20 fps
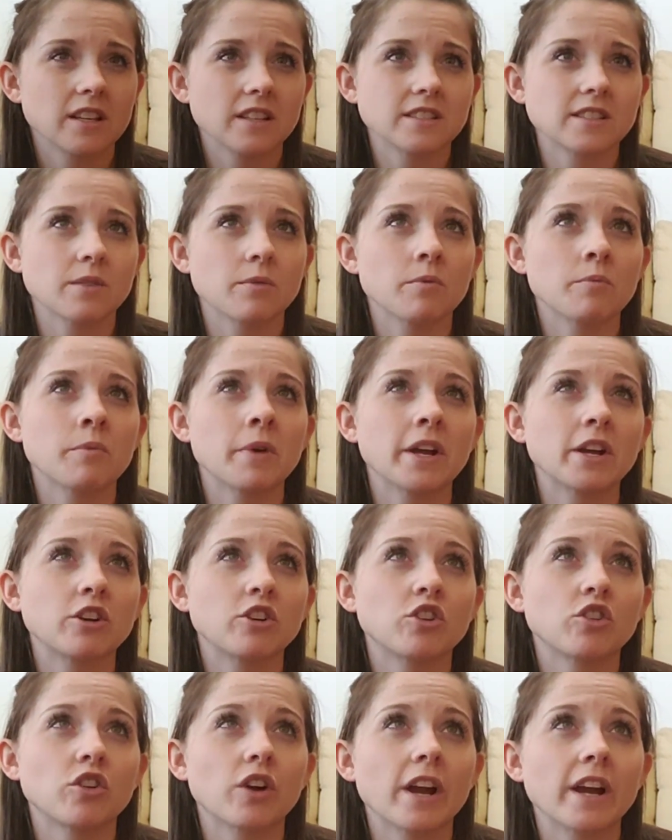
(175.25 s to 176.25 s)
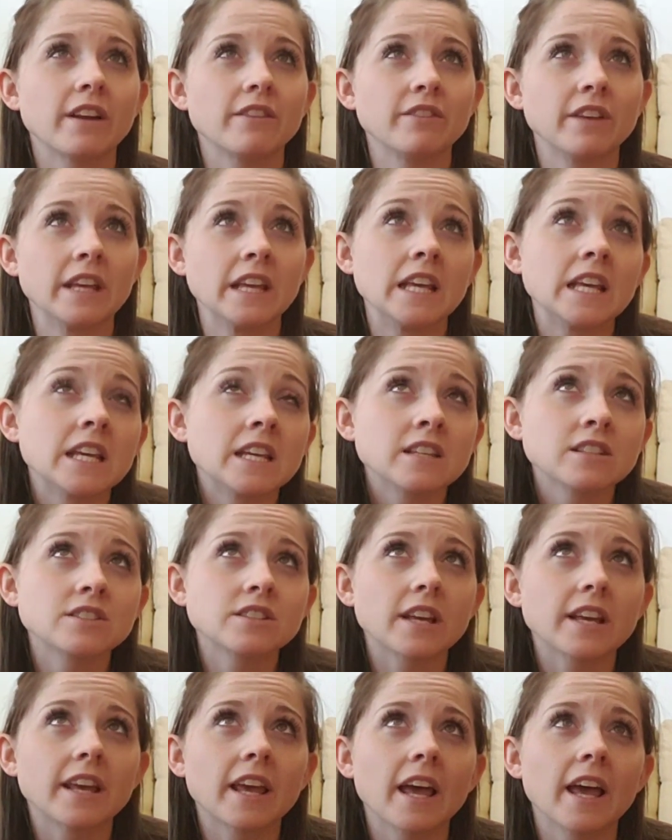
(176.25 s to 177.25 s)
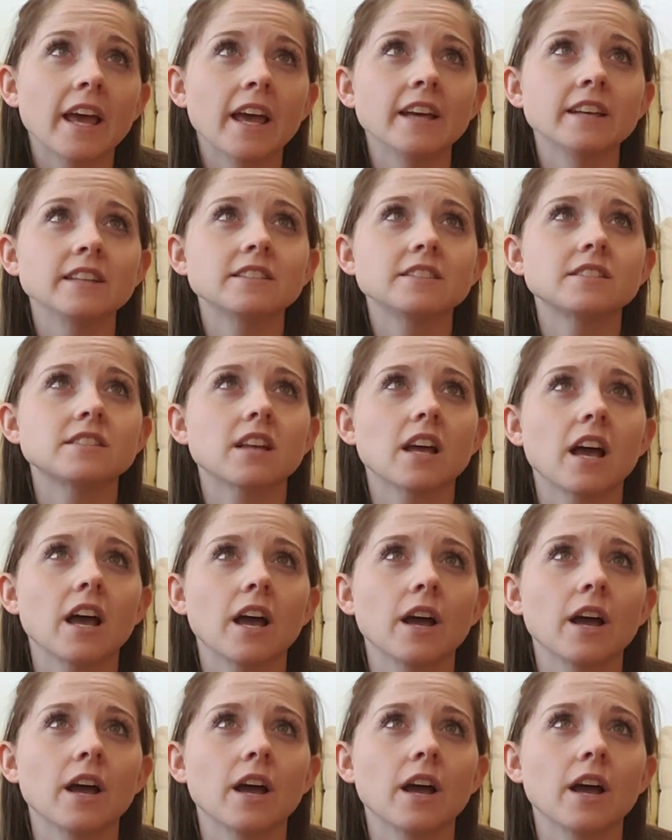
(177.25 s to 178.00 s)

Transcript: some of my cravings, I guess,